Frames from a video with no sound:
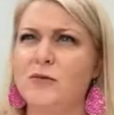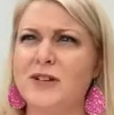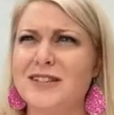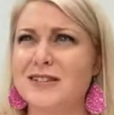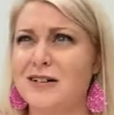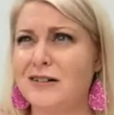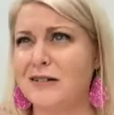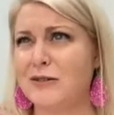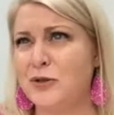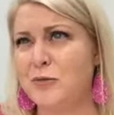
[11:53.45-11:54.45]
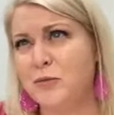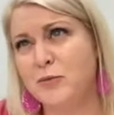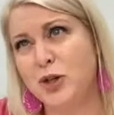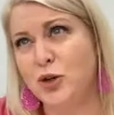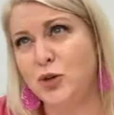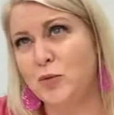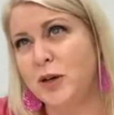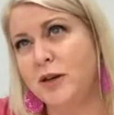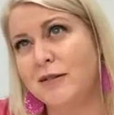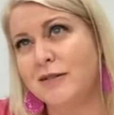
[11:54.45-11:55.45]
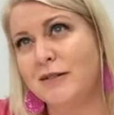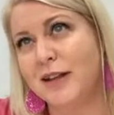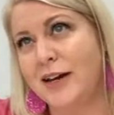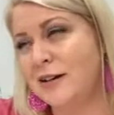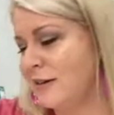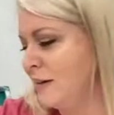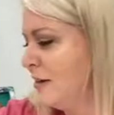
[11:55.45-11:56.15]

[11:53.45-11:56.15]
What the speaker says: What is this called? A Loom Cube light